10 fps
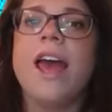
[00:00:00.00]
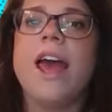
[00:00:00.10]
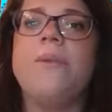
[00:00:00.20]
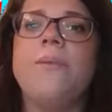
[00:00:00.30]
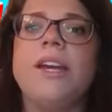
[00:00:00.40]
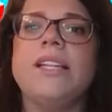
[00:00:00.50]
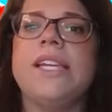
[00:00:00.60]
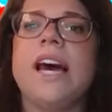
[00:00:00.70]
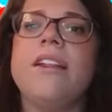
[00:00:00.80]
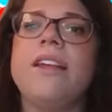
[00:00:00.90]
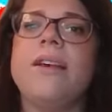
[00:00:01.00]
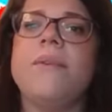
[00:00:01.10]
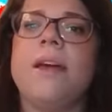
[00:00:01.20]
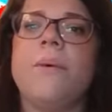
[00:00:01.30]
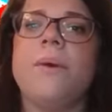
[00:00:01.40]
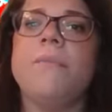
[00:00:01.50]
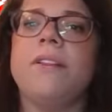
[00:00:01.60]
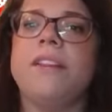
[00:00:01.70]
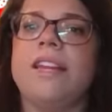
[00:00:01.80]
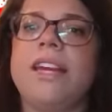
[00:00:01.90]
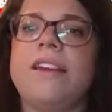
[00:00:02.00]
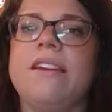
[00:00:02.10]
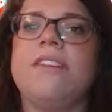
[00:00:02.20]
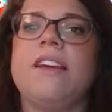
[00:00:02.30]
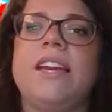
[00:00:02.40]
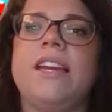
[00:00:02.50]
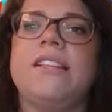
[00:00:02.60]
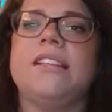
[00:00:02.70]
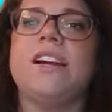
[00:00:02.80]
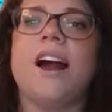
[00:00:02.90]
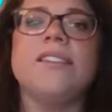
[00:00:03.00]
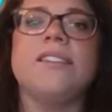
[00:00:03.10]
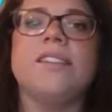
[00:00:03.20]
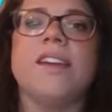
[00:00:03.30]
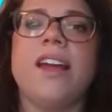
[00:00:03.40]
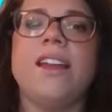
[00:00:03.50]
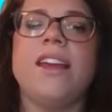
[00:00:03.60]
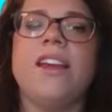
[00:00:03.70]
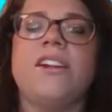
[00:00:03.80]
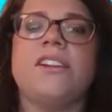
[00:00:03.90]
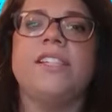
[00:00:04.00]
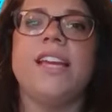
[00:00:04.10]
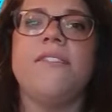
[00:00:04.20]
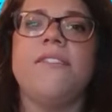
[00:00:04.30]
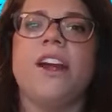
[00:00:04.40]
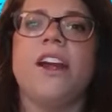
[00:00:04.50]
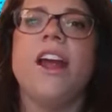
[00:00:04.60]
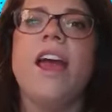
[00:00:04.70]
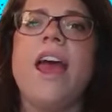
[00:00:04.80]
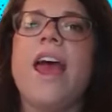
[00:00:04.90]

and we tell him that we believe that he's God's son and our savior,